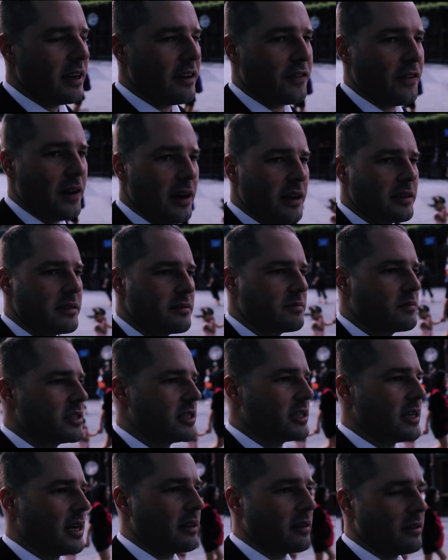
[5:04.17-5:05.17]
If I'd
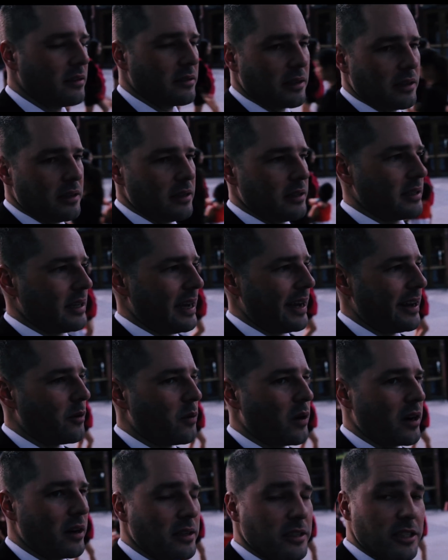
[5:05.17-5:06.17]
settled
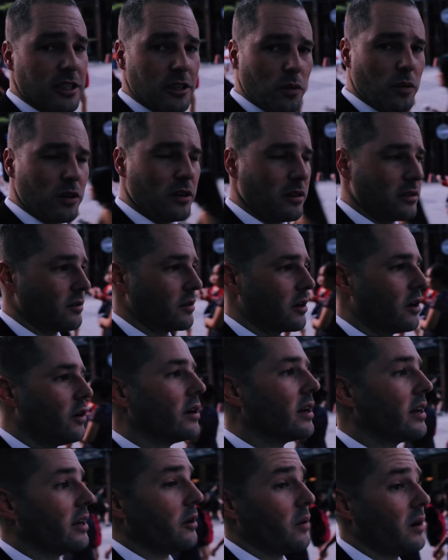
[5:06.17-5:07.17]
anywhere else in the world or gone
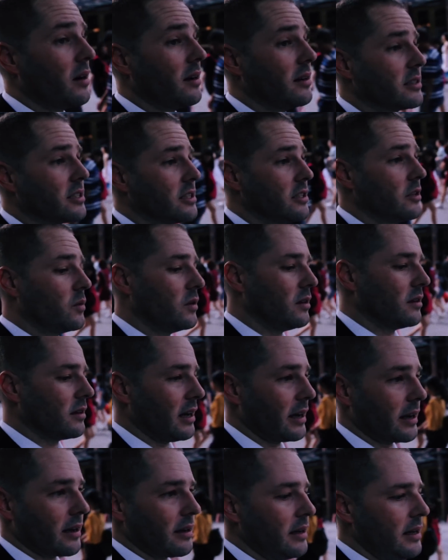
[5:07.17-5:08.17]
anywhere else in the world,
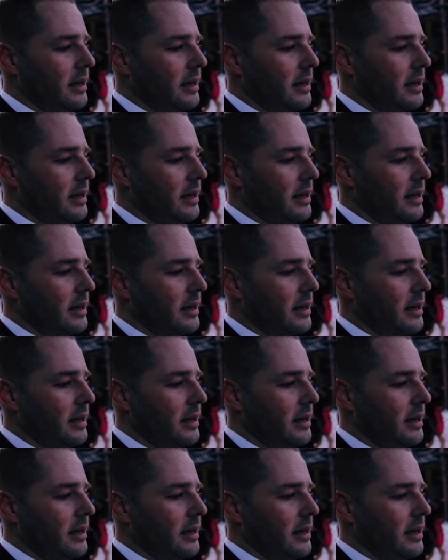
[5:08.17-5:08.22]
like